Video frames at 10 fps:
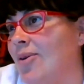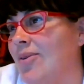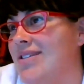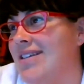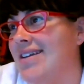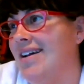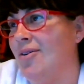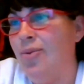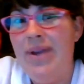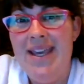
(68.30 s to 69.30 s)
what was it
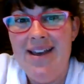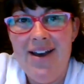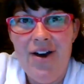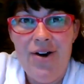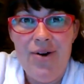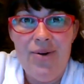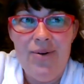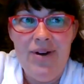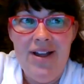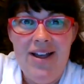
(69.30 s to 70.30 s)
now? A week
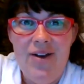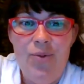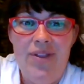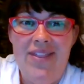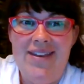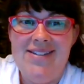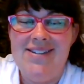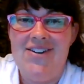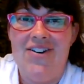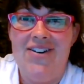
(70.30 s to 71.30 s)
ago when they
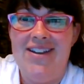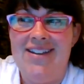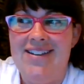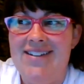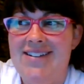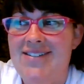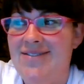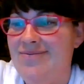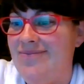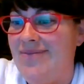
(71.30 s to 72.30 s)

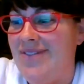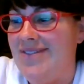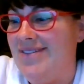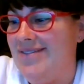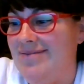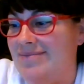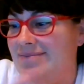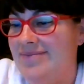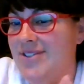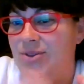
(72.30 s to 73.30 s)
started
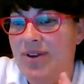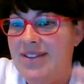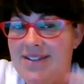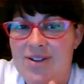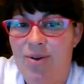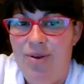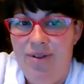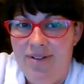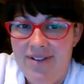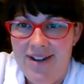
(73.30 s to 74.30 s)
doing this
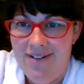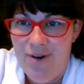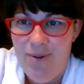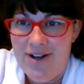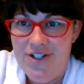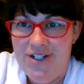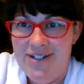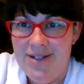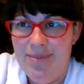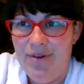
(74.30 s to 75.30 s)
whole,
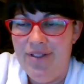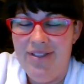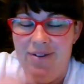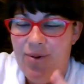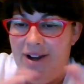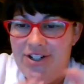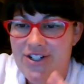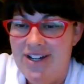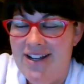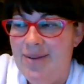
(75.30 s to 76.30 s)
questioning to both
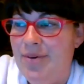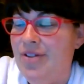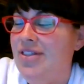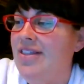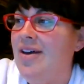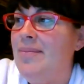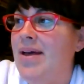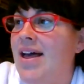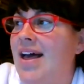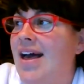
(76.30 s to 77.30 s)
of
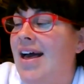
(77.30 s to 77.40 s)
them,